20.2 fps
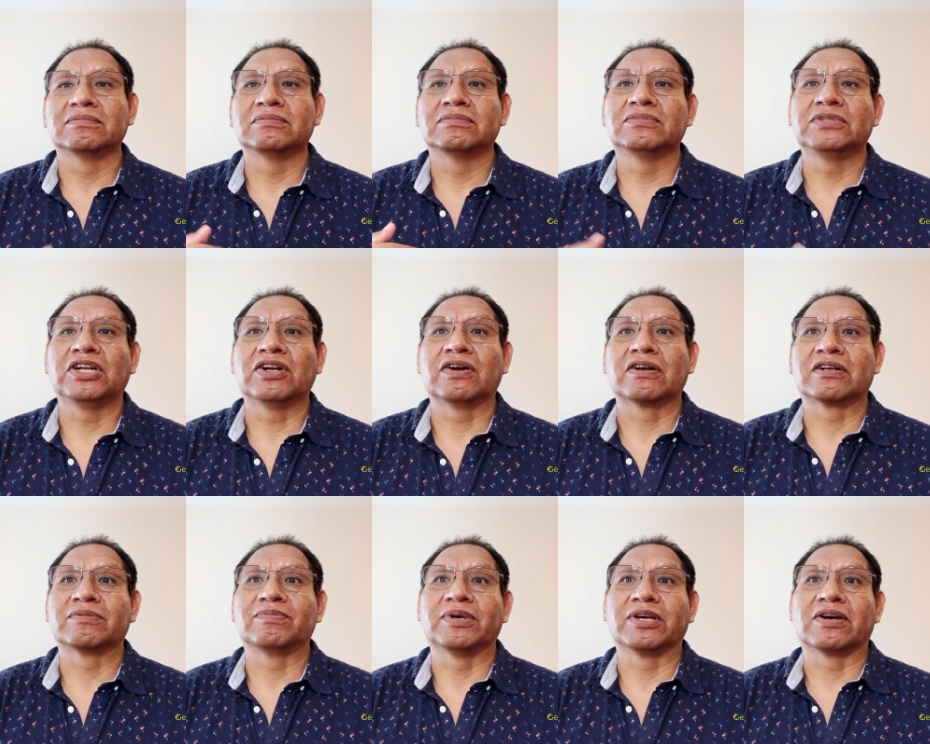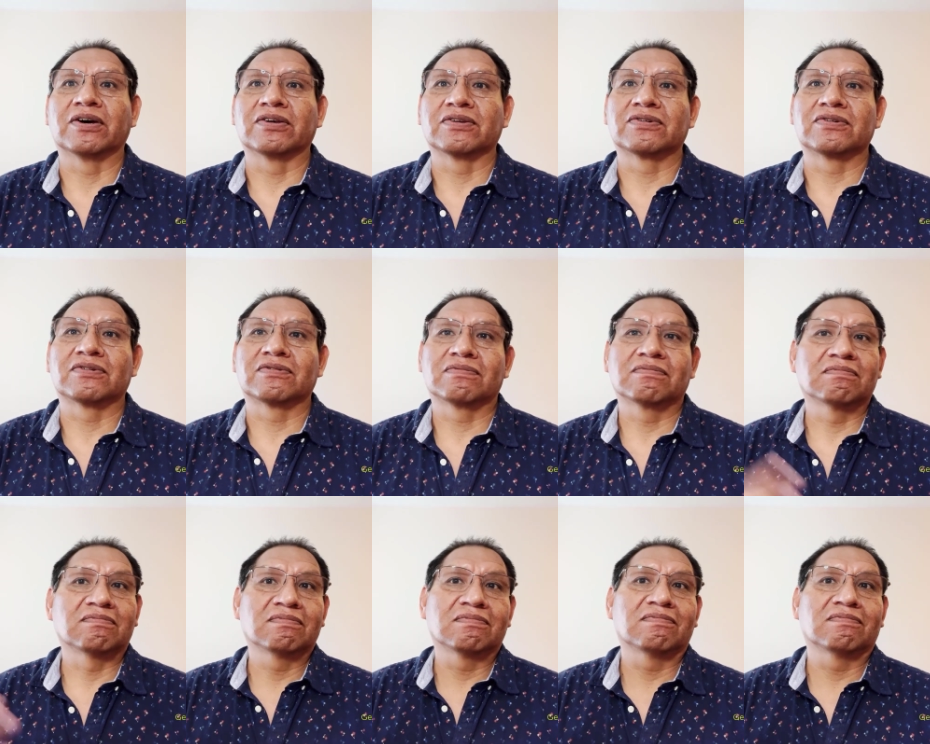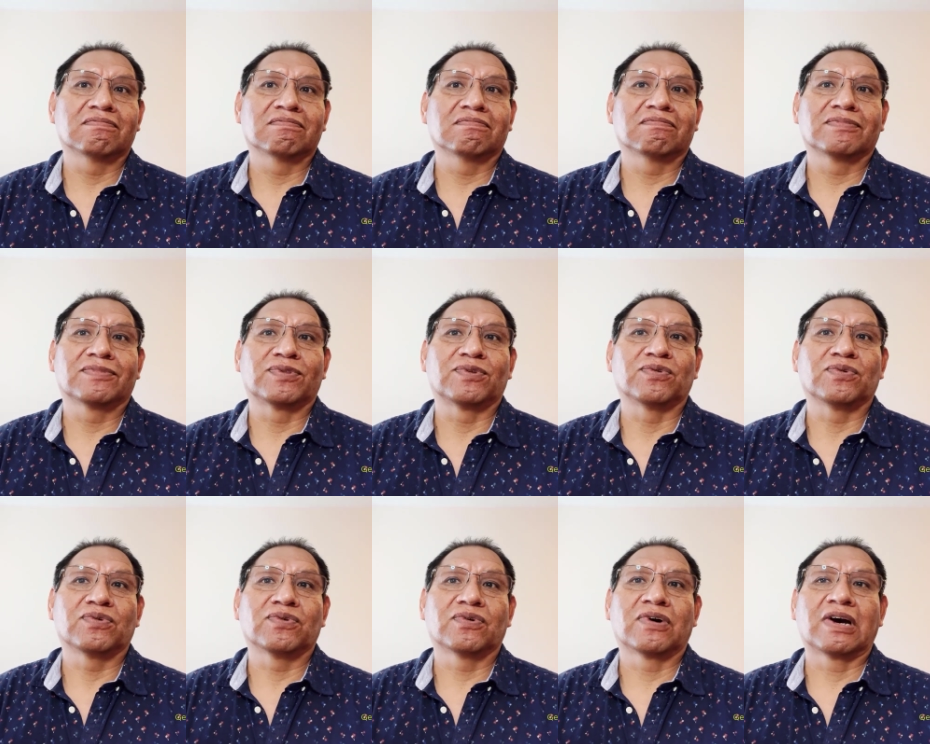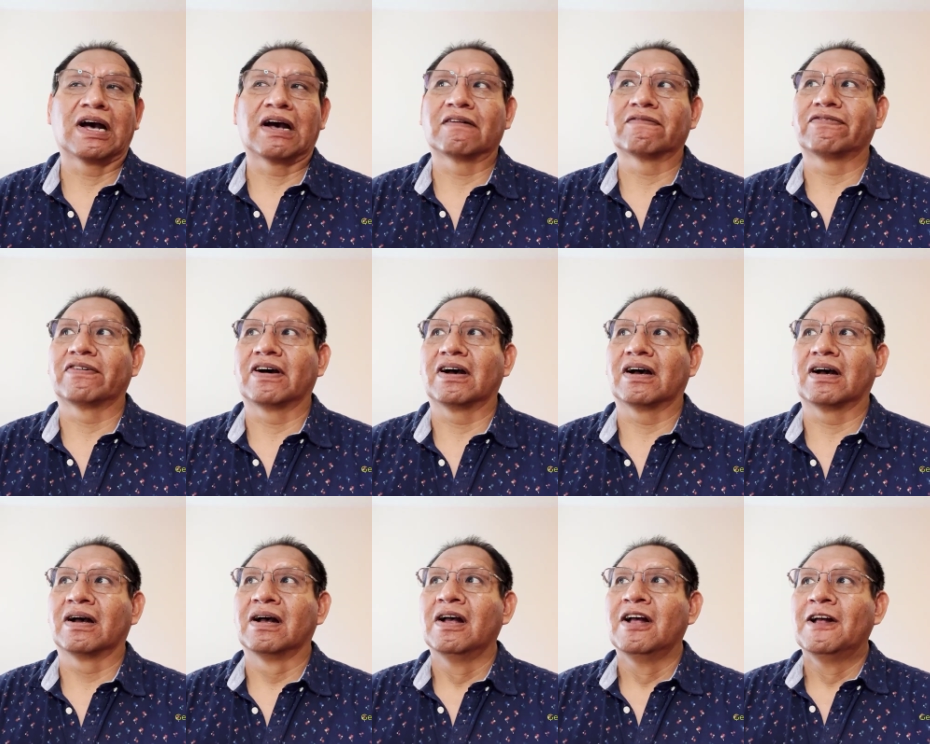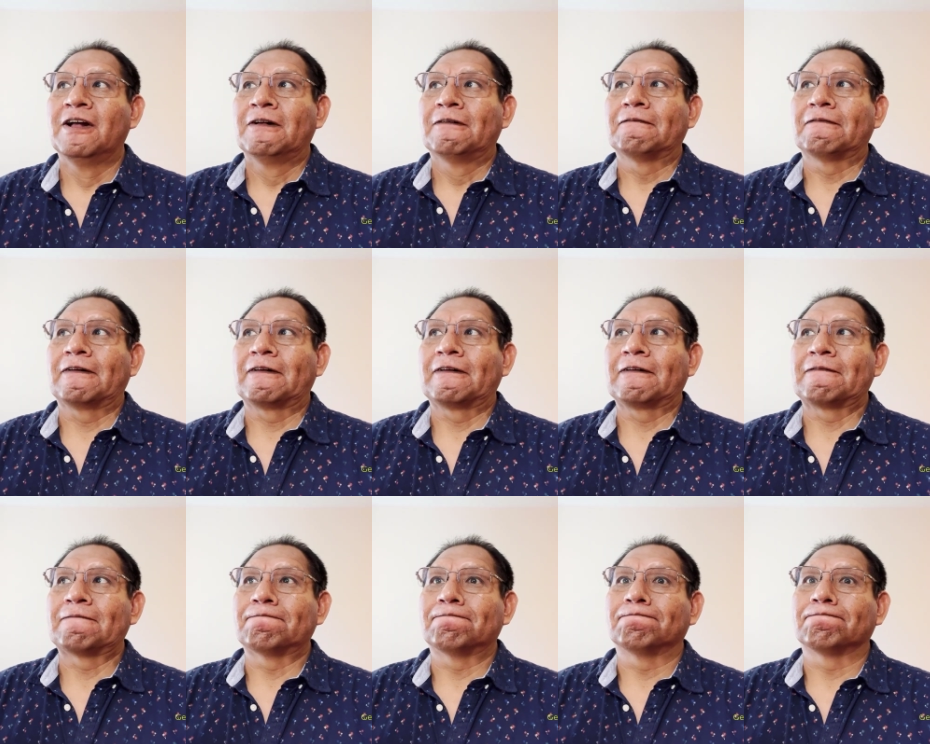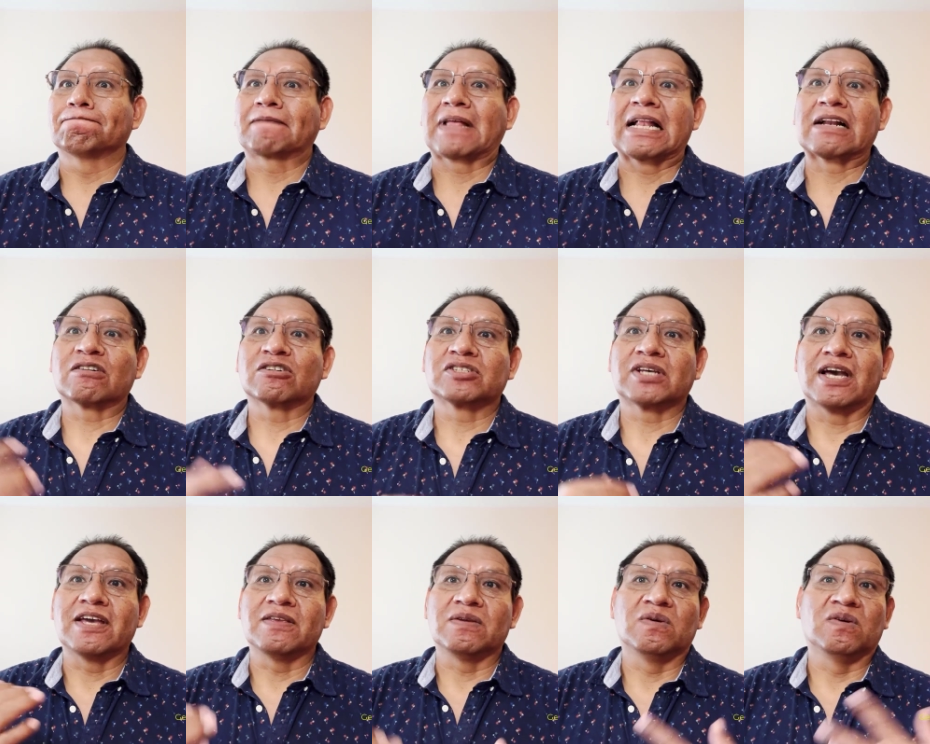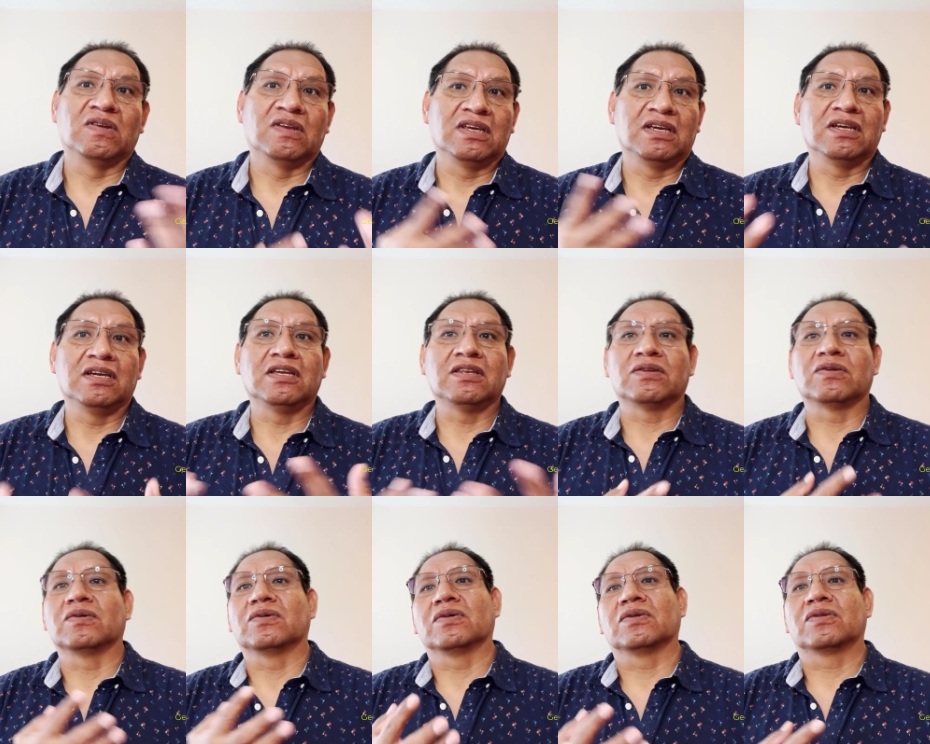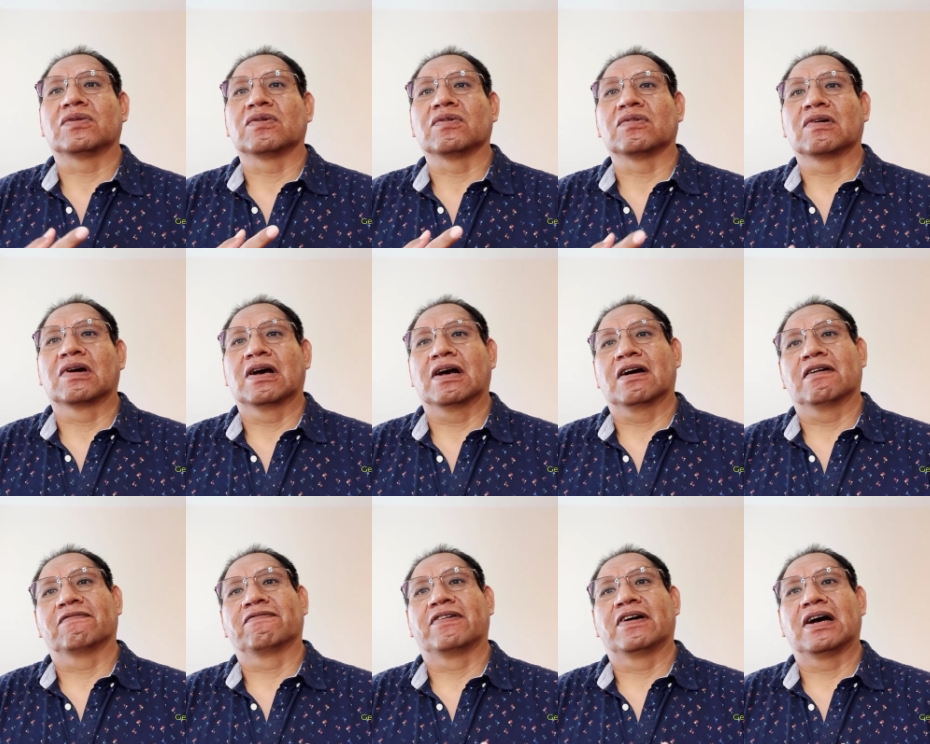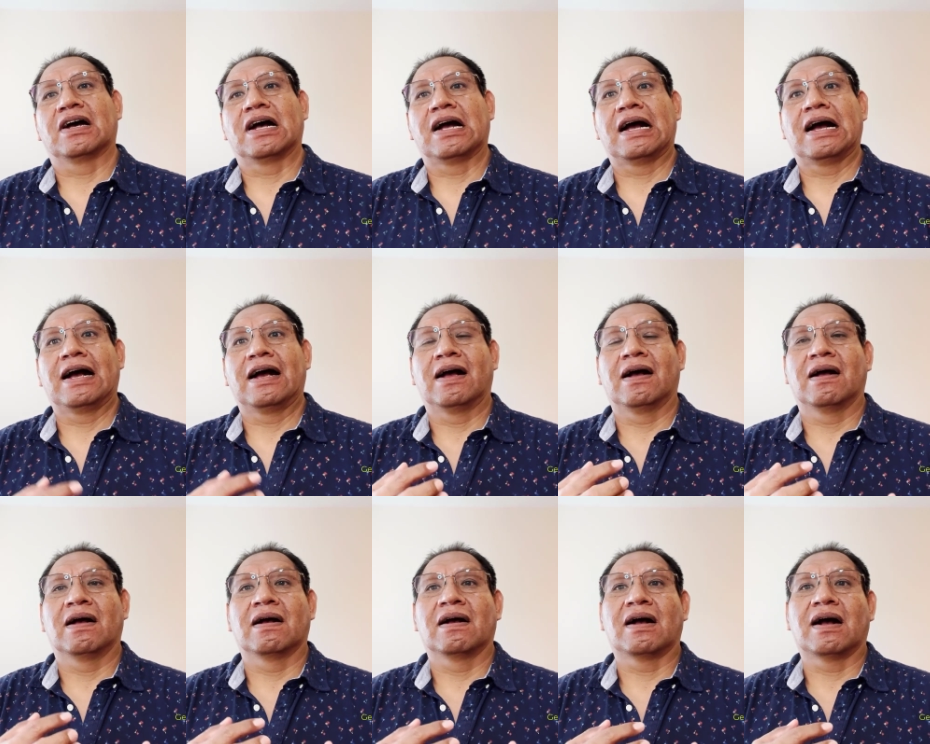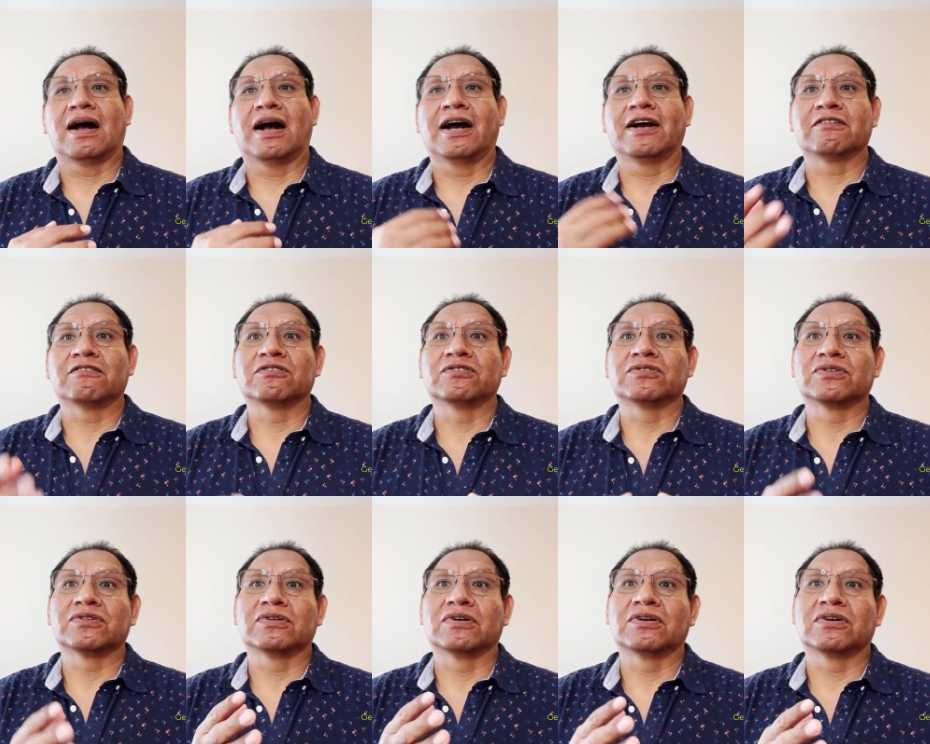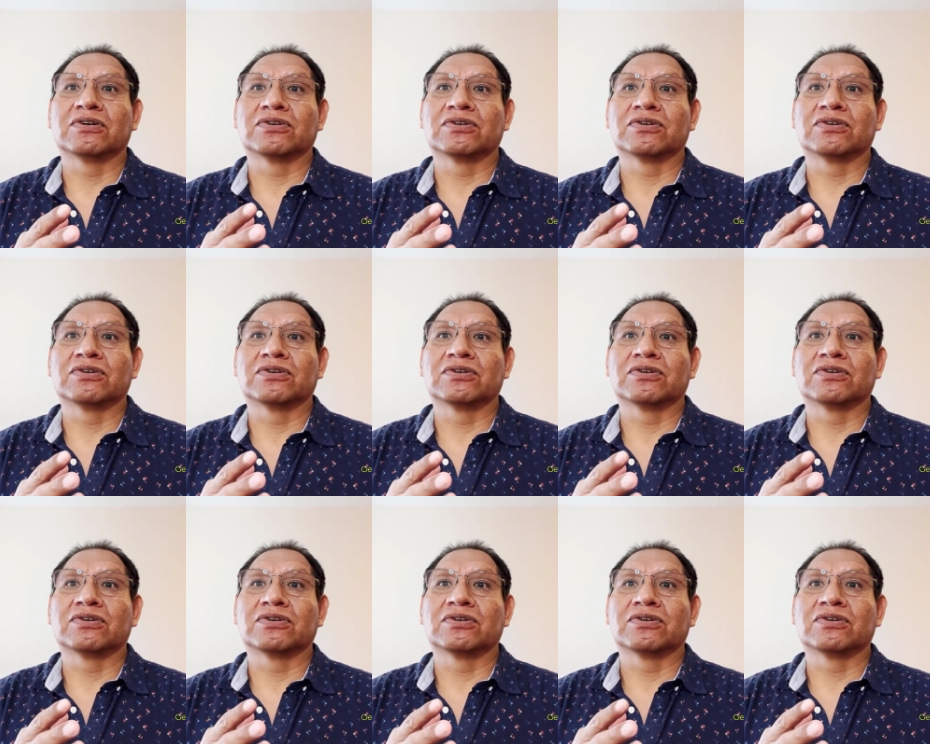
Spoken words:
minerals, because to have chalcocite, you need to have iron